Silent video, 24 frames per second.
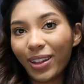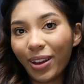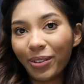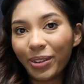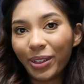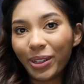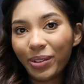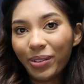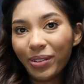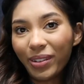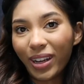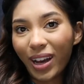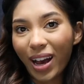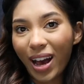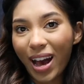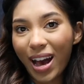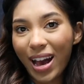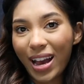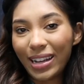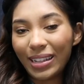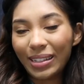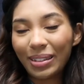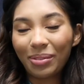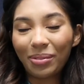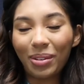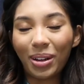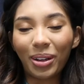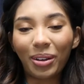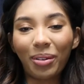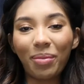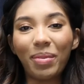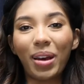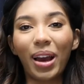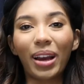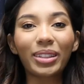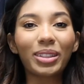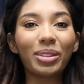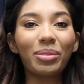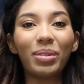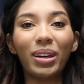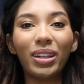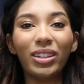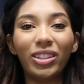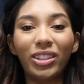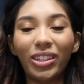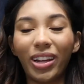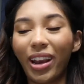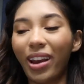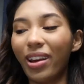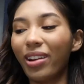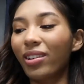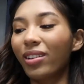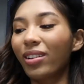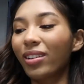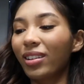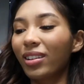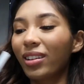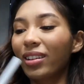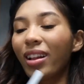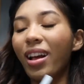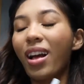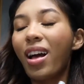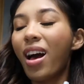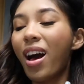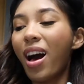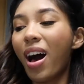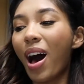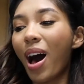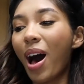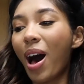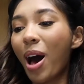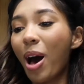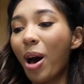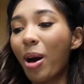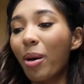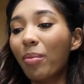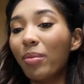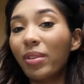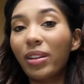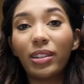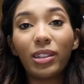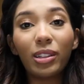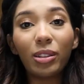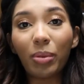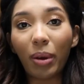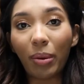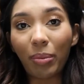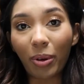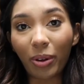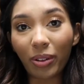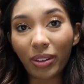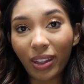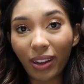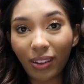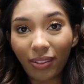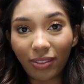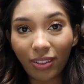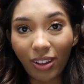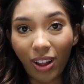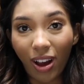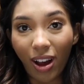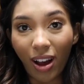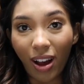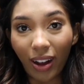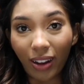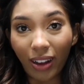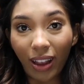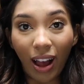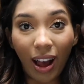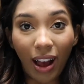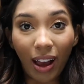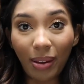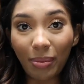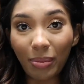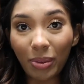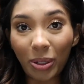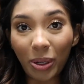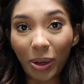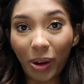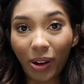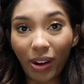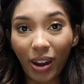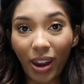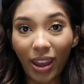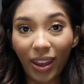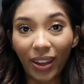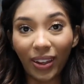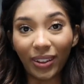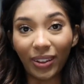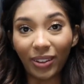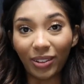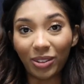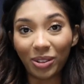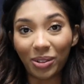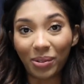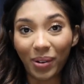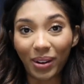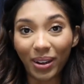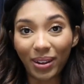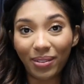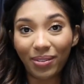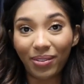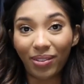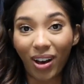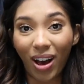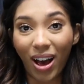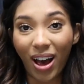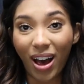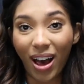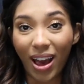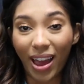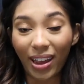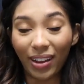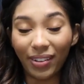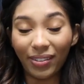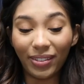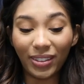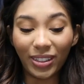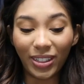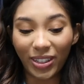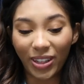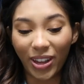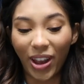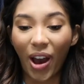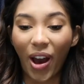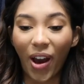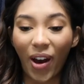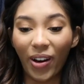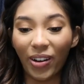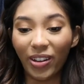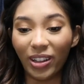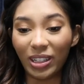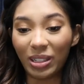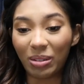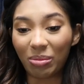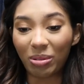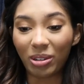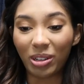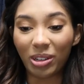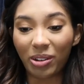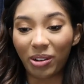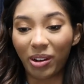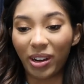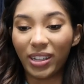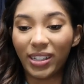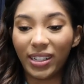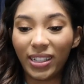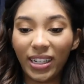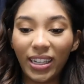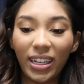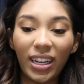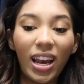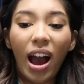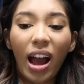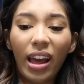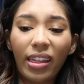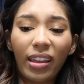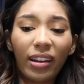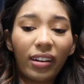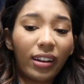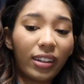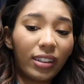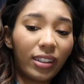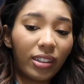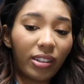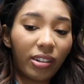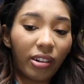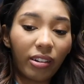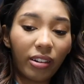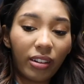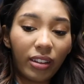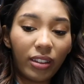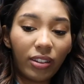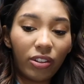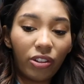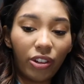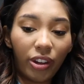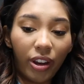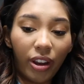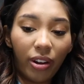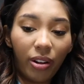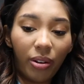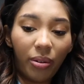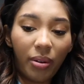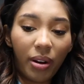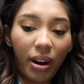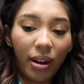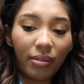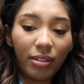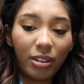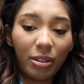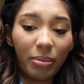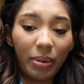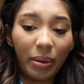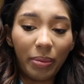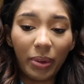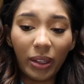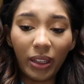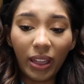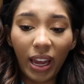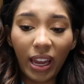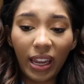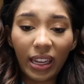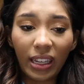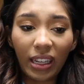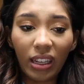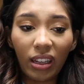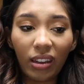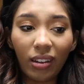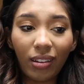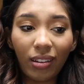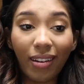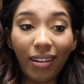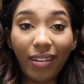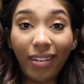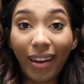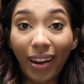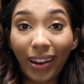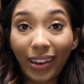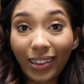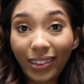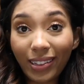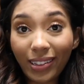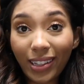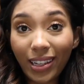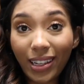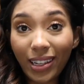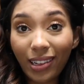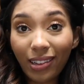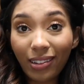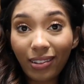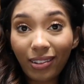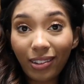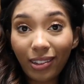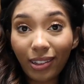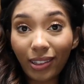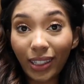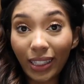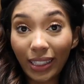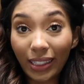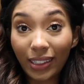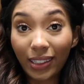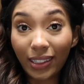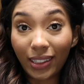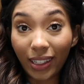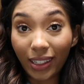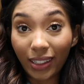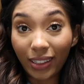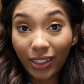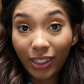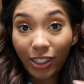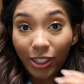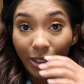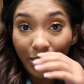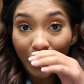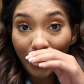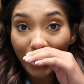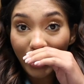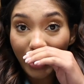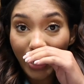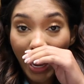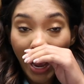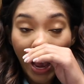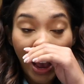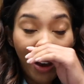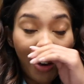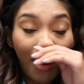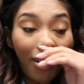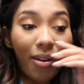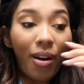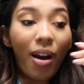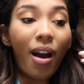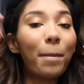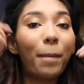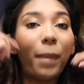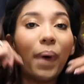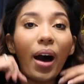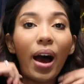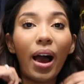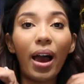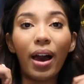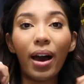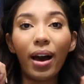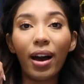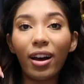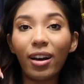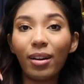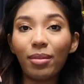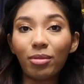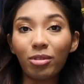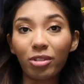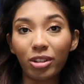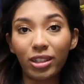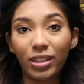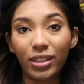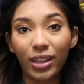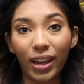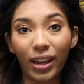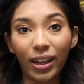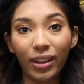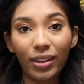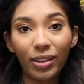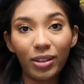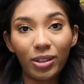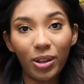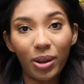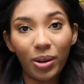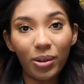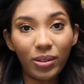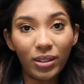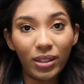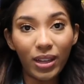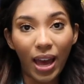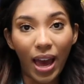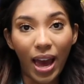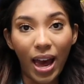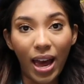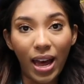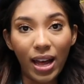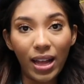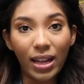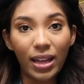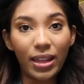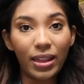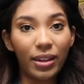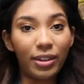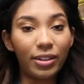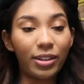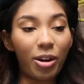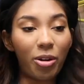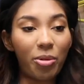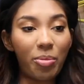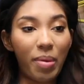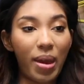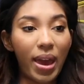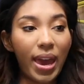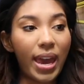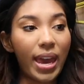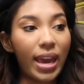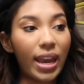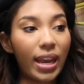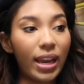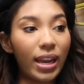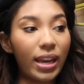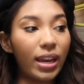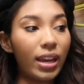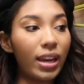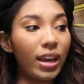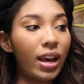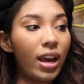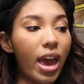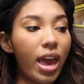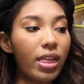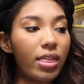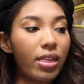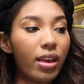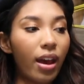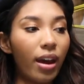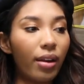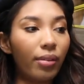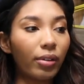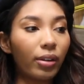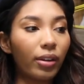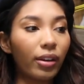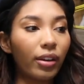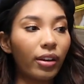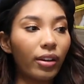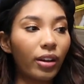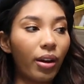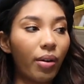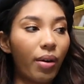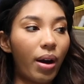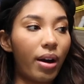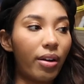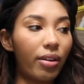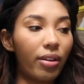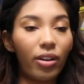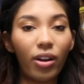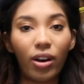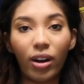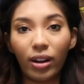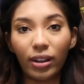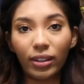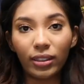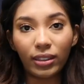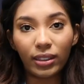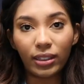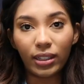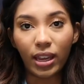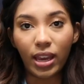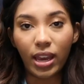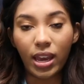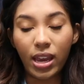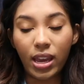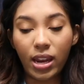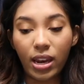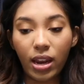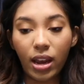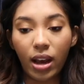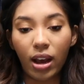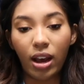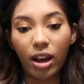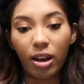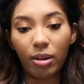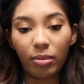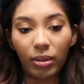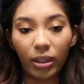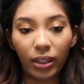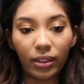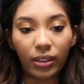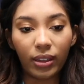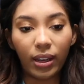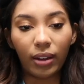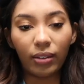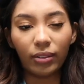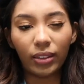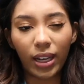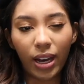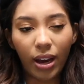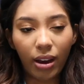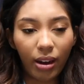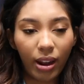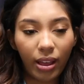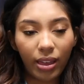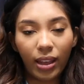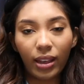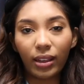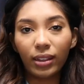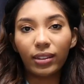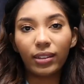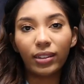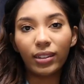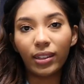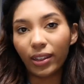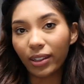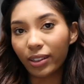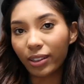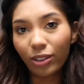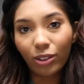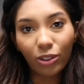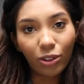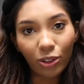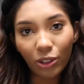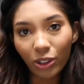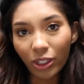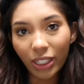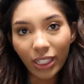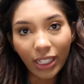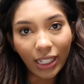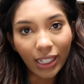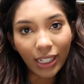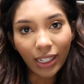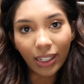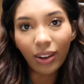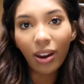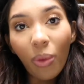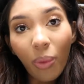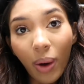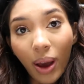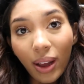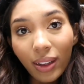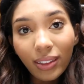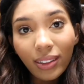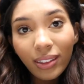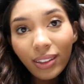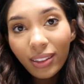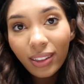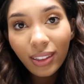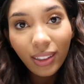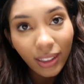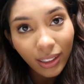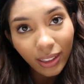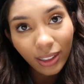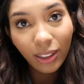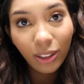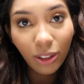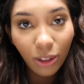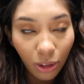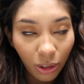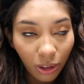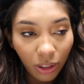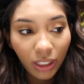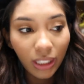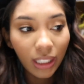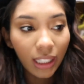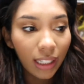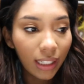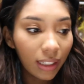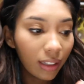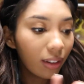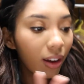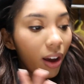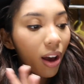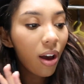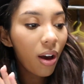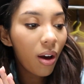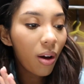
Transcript: love you guys welcome back to my channel um, this is my birthday vlog i'm turning 25 so it's pretty crazy i think i started this channel when i was maybe like 19, so like six years now. But um, we're staying at this hotel in the Domain, and then we're gonna go out in Austin, um, like downtown, I think 6th Street, West 6th Street,